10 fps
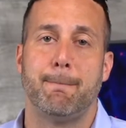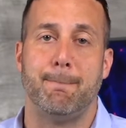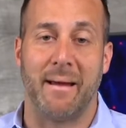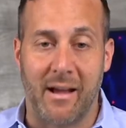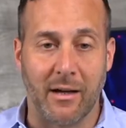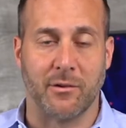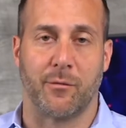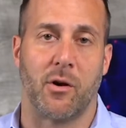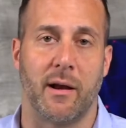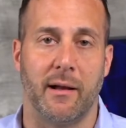because of
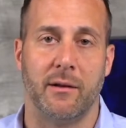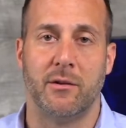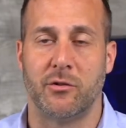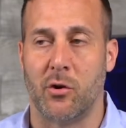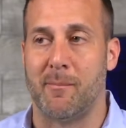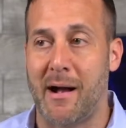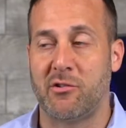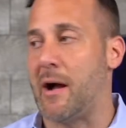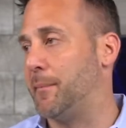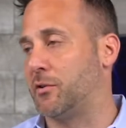credit. So my
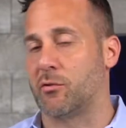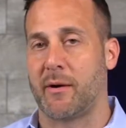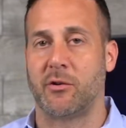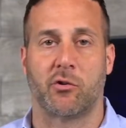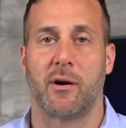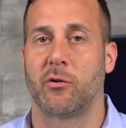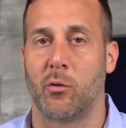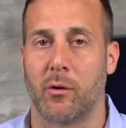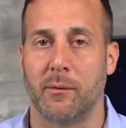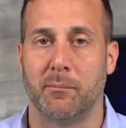job is to raise your credit
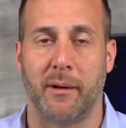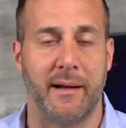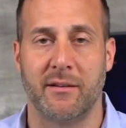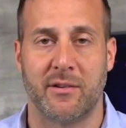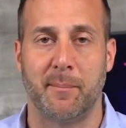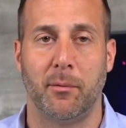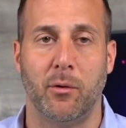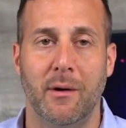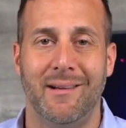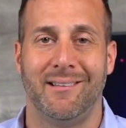score. Plain and
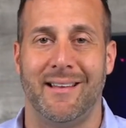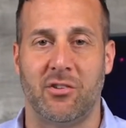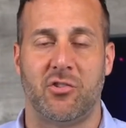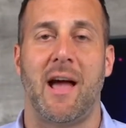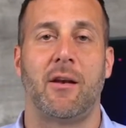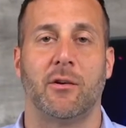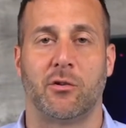simple. This channel is